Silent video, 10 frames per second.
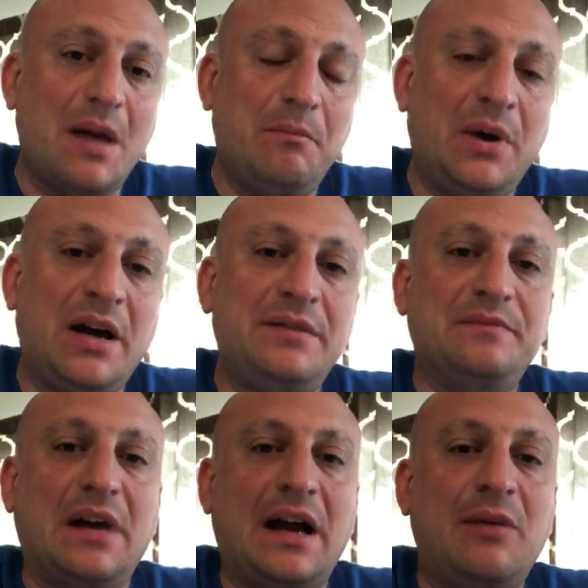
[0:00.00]

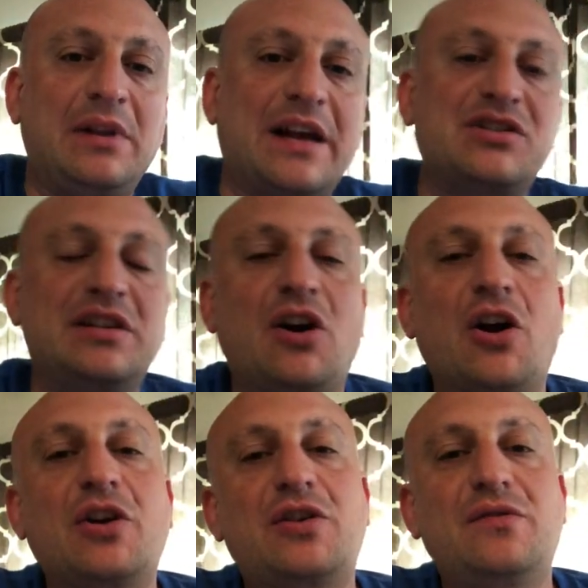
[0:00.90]
But I will actually
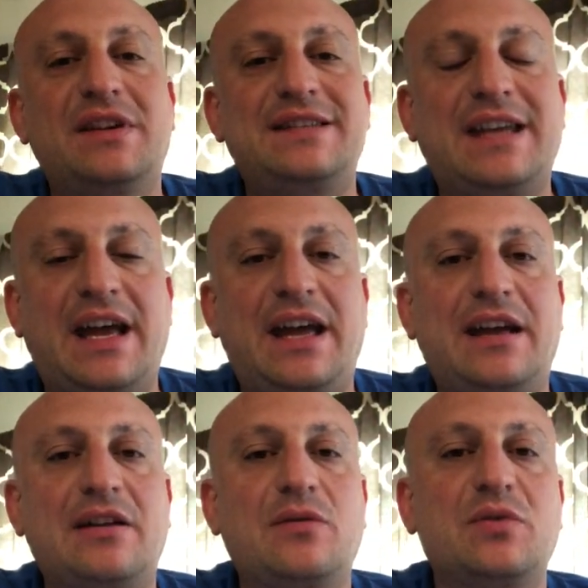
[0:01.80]
argue that
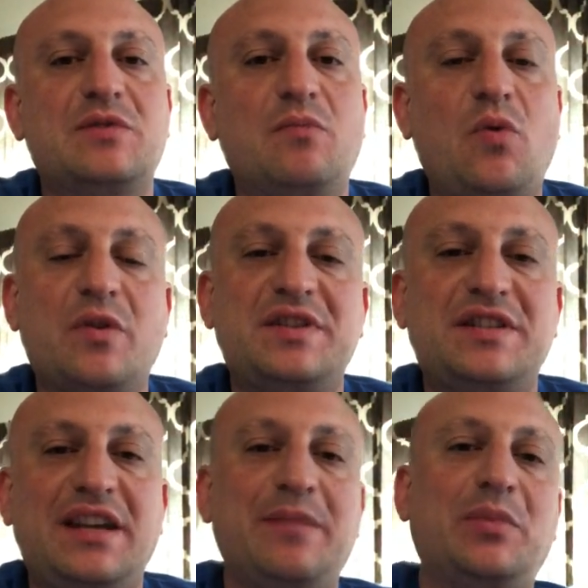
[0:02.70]
Tang was more a
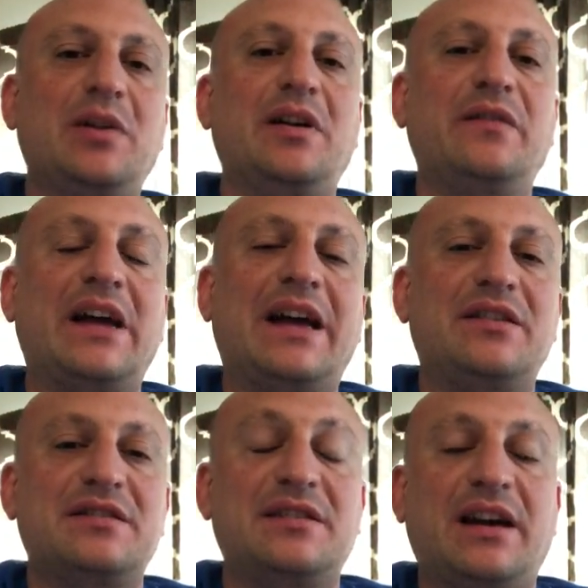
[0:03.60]
staple of
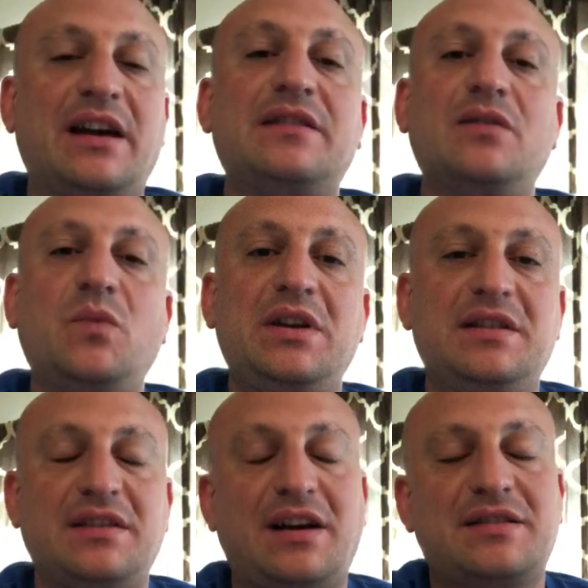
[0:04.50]
Al's diet than
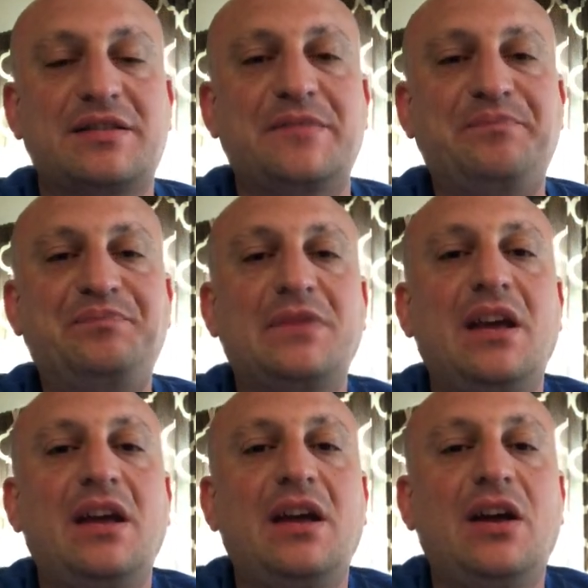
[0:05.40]
weenie tots.
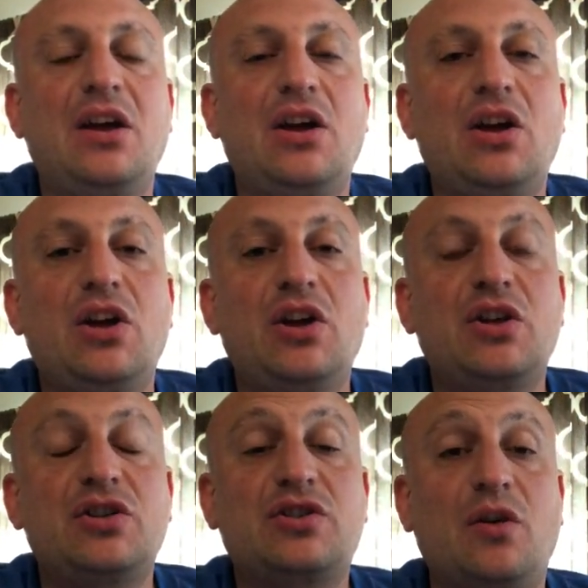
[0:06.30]

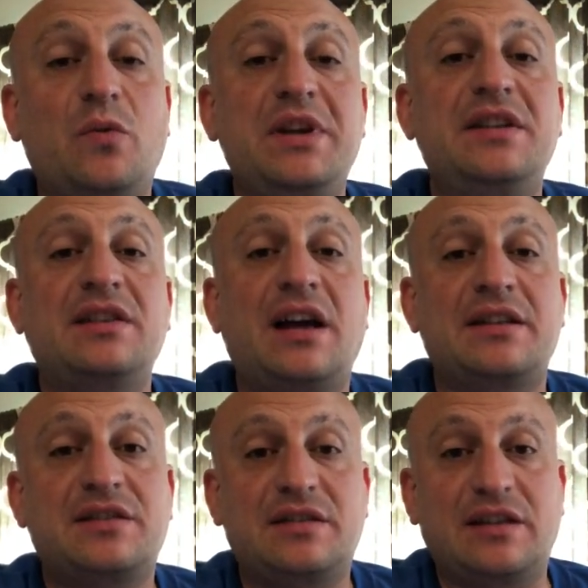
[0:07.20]
So weenie
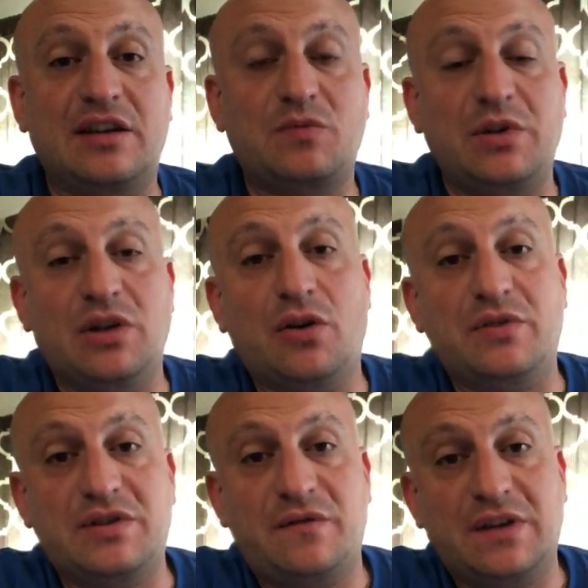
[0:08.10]
tots, as we know,
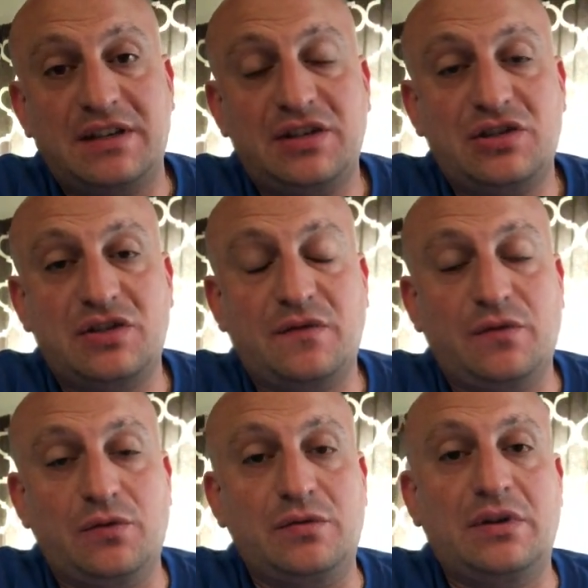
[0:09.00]
is a fictitious
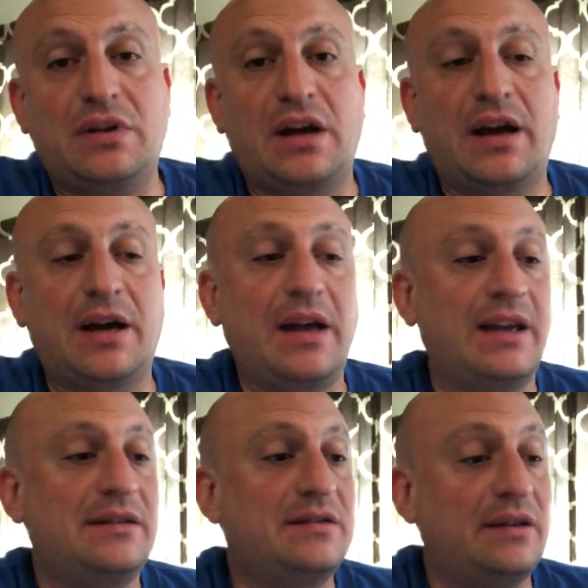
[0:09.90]
food,
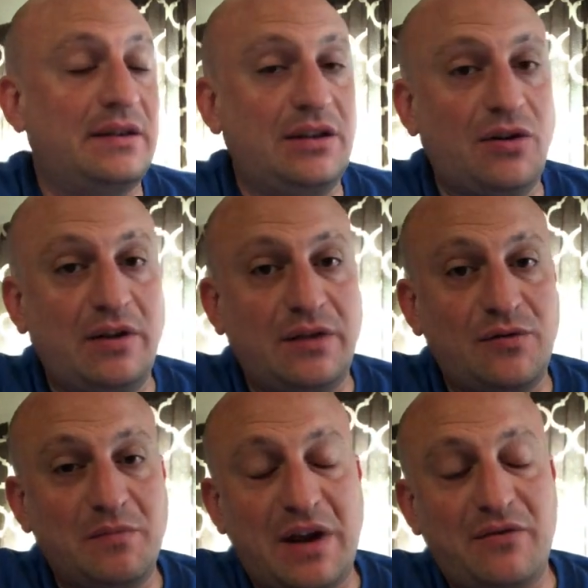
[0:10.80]
and
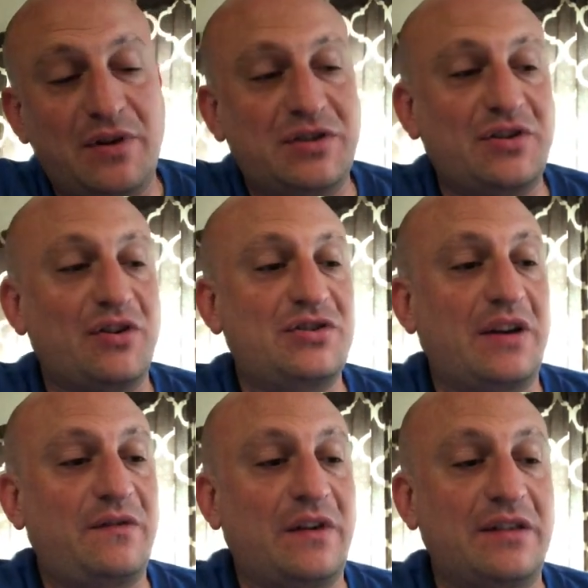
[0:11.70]
through my research,
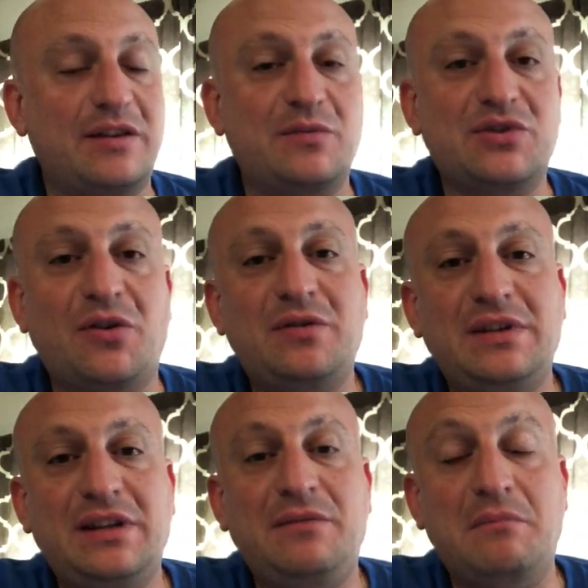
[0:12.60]
I found that it was
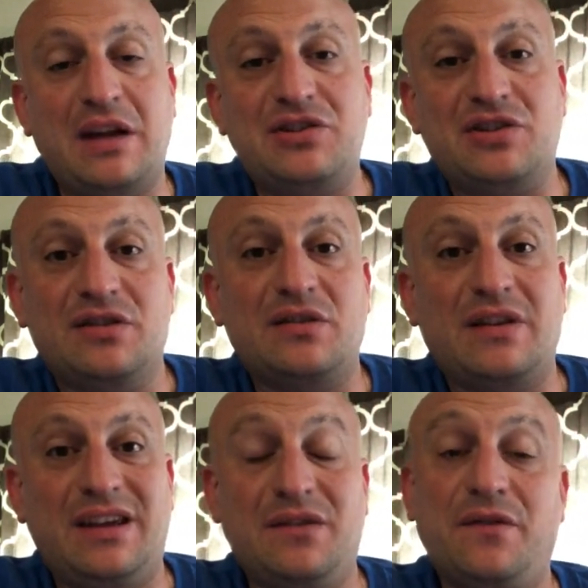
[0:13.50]
only mentioned
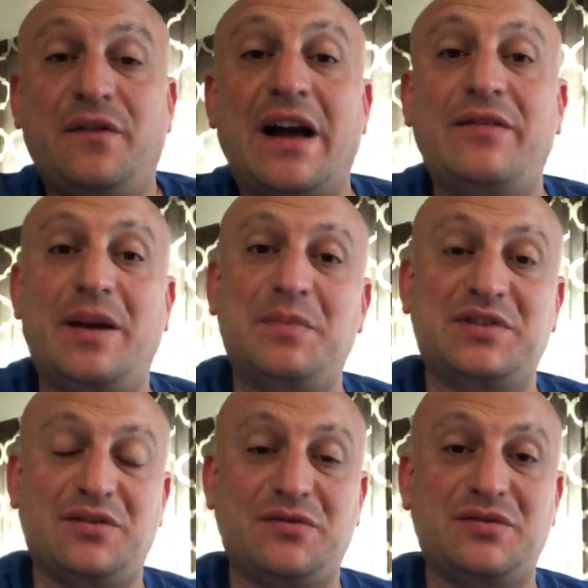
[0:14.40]
in 5
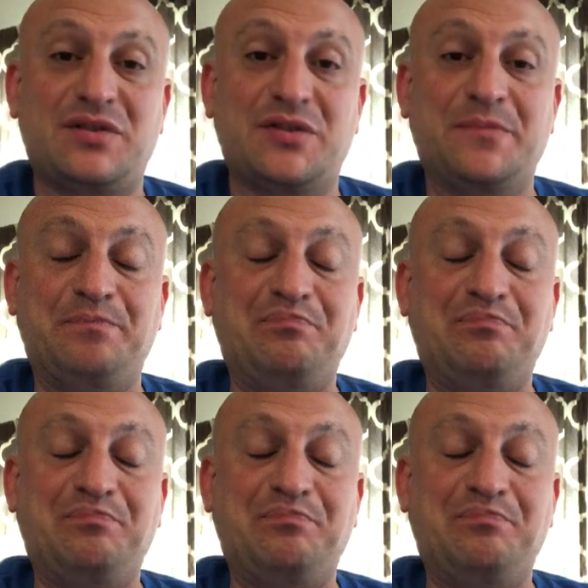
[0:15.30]
episodes.